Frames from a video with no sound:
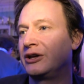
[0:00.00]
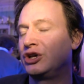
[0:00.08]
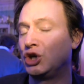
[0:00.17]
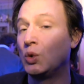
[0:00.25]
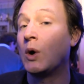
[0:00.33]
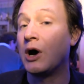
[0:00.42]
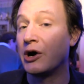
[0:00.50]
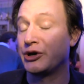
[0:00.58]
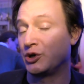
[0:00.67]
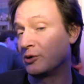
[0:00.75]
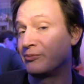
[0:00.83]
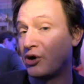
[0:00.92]
you are
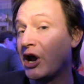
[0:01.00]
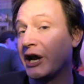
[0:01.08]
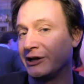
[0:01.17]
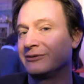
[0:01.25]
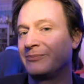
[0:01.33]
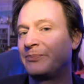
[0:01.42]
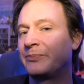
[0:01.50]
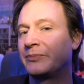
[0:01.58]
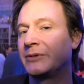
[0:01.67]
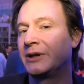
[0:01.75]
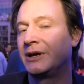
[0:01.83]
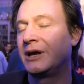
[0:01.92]
your brain,
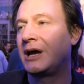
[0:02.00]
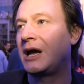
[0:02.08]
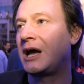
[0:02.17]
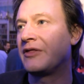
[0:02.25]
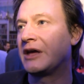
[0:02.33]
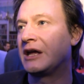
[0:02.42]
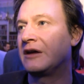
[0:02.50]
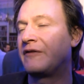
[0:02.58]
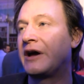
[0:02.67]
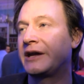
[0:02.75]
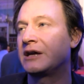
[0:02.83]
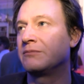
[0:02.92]
and that
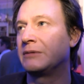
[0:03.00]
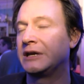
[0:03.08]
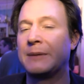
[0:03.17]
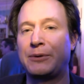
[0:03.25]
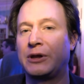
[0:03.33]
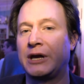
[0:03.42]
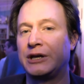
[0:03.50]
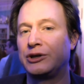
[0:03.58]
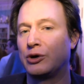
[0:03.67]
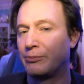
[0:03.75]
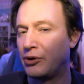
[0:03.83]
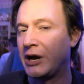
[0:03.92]
if I can manipulate
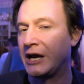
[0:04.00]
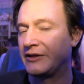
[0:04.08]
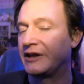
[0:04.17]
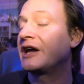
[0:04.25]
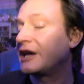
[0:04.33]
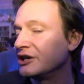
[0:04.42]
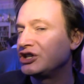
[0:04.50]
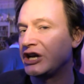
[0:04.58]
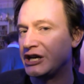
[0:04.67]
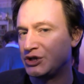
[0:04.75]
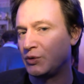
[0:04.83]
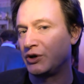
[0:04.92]
your brain, then I can
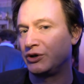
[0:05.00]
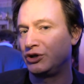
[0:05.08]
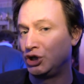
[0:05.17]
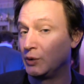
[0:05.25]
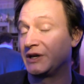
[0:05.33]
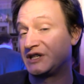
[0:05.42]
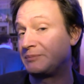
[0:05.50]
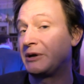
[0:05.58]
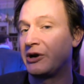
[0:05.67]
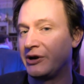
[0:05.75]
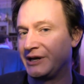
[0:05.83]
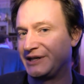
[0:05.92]
change what you
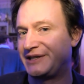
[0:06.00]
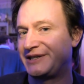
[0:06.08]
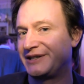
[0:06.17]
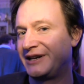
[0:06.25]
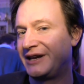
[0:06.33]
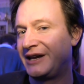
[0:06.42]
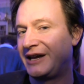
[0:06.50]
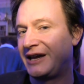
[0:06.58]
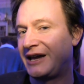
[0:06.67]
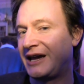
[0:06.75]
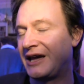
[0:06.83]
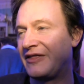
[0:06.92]
experience.
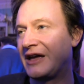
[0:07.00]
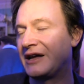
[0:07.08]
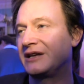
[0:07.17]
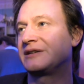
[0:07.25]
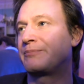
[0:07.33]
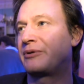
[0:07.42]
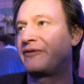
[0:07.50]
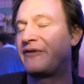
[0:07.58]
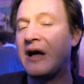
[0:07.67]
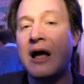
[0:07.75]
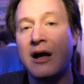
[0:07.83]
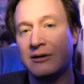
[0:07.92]
And that is a
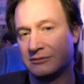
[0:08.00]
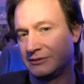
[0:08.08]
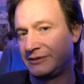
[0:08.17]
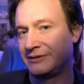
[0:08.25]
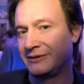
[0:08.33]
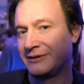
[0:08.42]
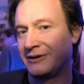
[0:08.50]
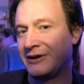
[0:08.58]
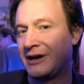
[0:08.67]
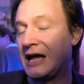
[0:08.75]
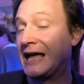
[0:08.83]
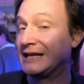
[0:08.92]
profound
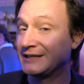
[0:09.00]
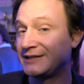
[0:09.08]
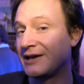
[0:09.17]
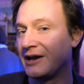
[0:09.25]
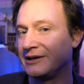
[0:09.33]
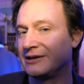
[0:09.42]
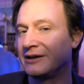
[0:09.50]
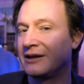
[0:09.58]
insight